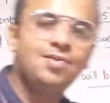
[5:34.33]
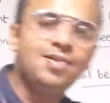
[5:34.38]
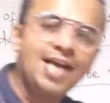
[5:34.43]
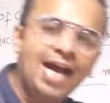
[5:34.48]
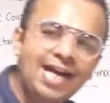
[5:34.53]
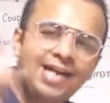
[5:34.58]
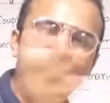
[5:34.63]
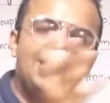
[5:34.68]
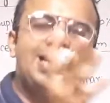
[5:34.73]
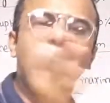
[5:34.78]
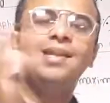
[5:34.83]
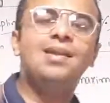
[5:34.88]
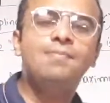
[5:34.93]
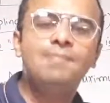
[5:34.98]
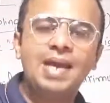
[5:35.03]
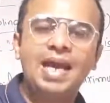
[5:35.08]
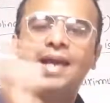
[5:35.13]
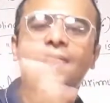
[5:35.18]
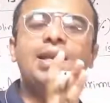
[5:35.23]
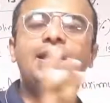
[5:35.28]
tightly
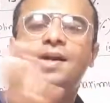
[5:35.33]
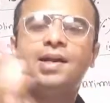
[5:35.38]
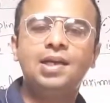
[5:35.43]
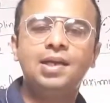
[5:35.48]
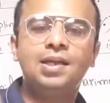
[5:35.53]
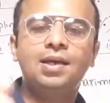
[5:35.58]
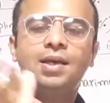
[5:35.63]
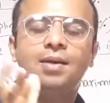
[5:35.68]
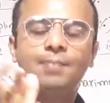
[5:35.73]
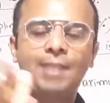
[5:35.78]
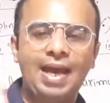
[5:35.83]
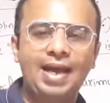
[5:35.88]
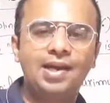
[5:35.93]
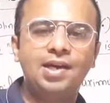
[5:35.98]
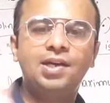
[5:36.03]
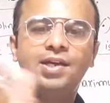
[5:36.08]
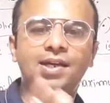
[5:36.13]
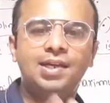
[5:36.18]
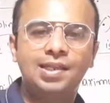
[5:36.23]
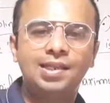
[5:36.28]

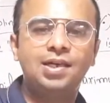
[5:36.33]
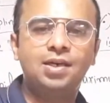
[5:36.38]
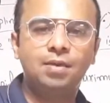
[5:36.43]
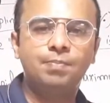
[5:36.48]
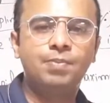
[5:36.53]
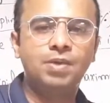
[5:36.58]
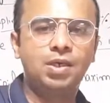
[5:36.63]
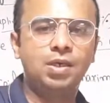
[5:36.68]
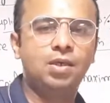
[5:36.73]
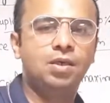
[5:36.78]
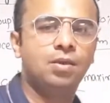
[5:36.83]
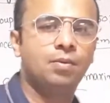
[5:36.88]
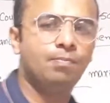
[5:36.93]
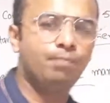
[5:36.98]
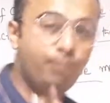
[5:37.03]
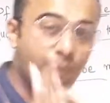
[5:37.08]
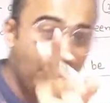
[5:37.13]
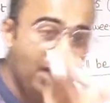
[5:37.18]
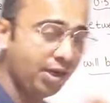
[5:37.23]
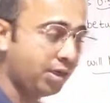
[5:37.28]
magnetically coupled.
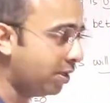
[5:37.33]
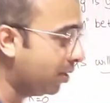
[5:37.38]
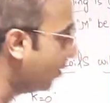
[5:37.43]
But